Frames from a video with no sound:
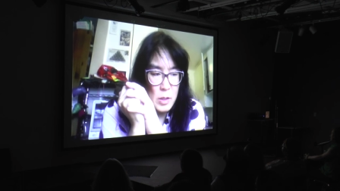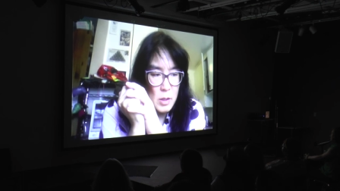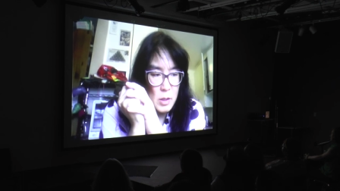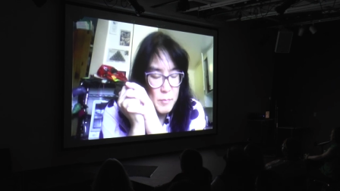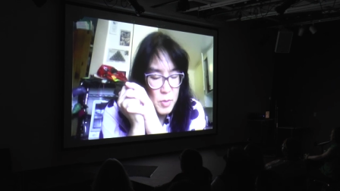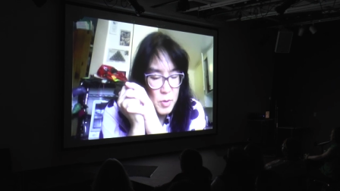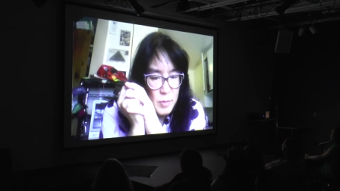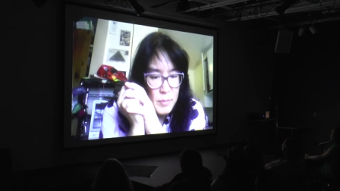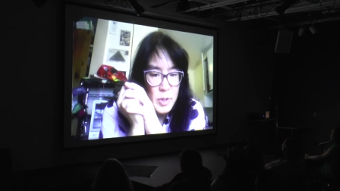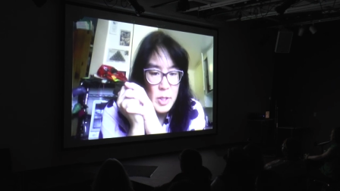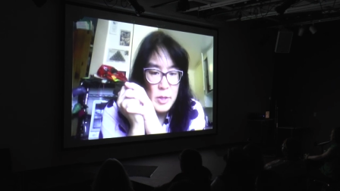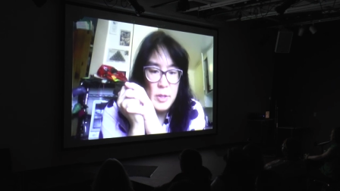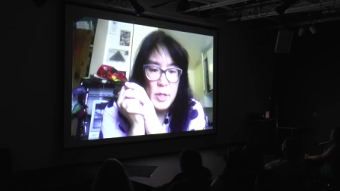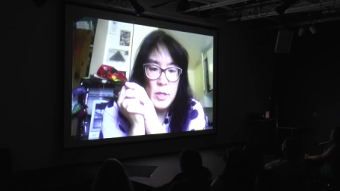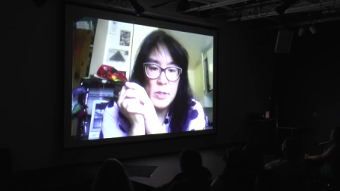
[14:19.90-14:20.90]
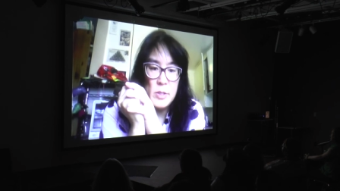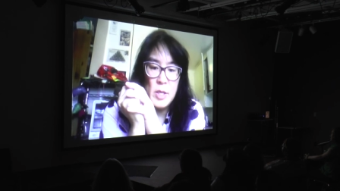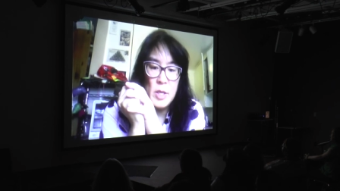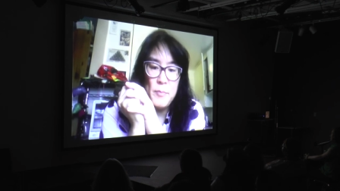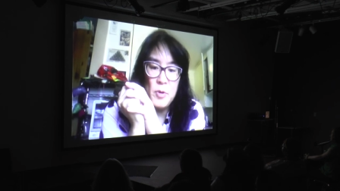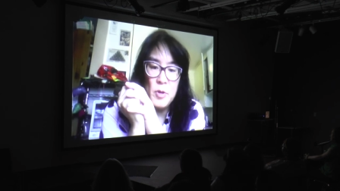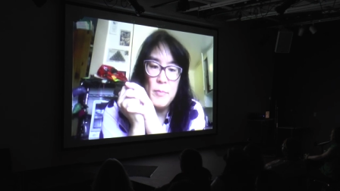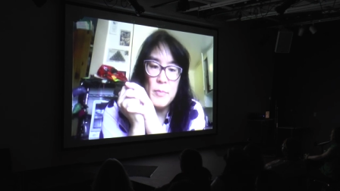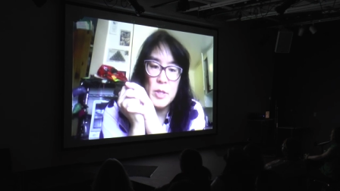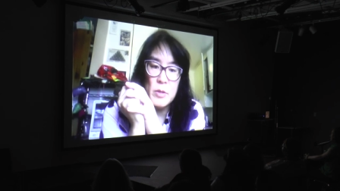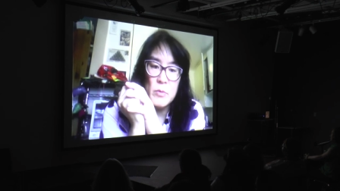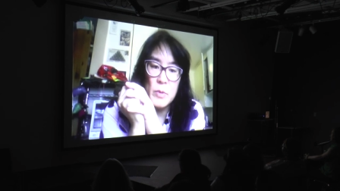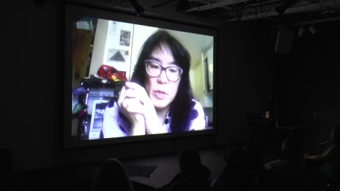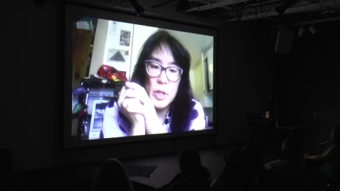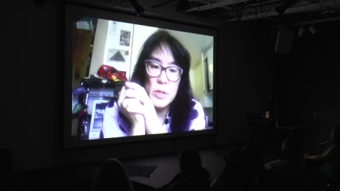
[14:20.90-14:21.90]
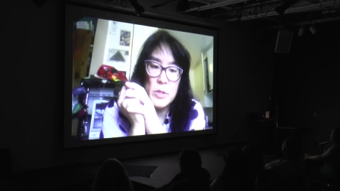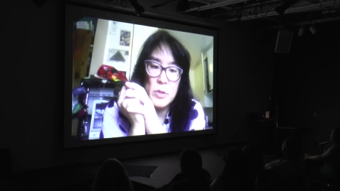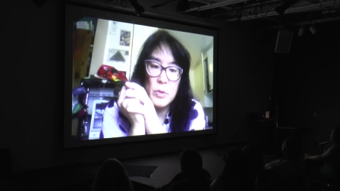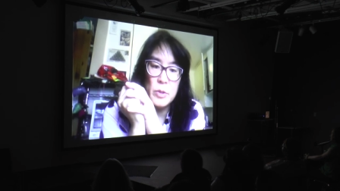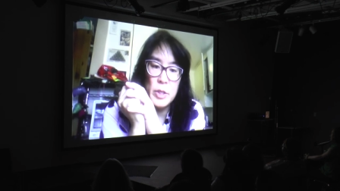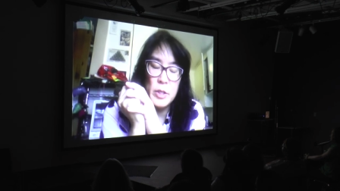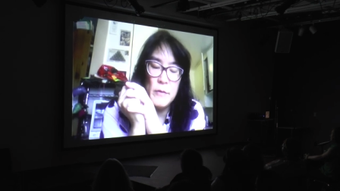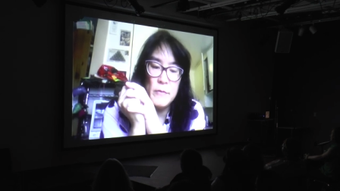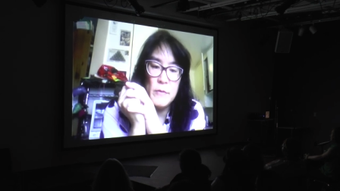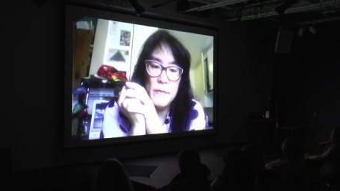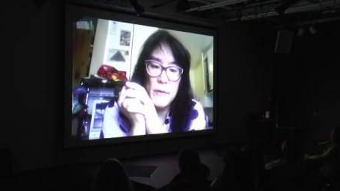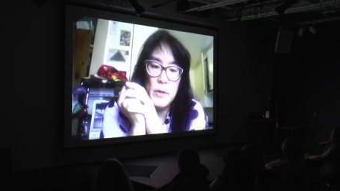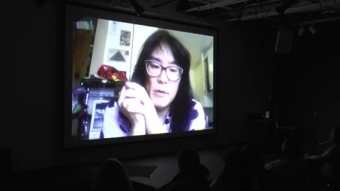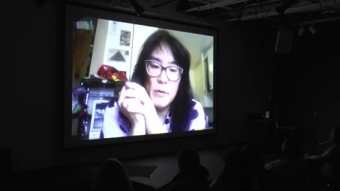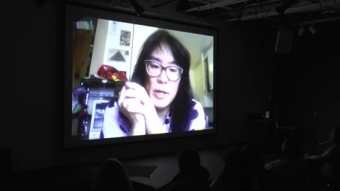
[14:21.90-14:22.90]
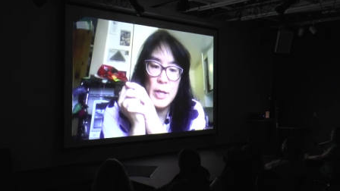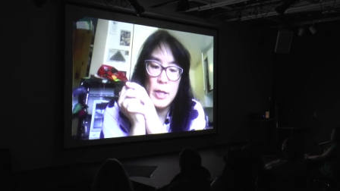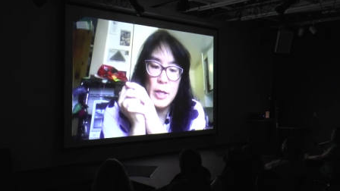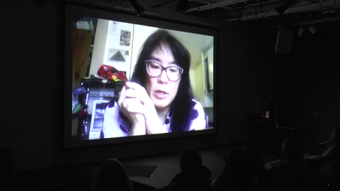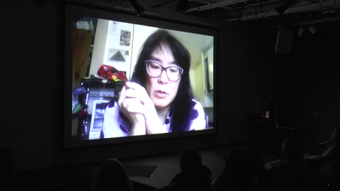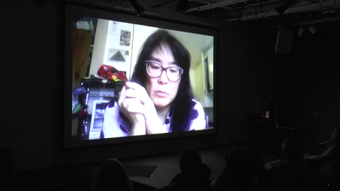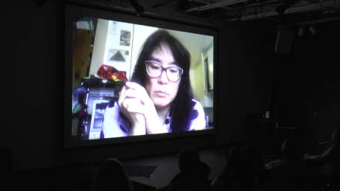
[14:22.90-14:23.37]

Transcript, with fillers: permanent things stay permanent. One gets old enough to figure that out.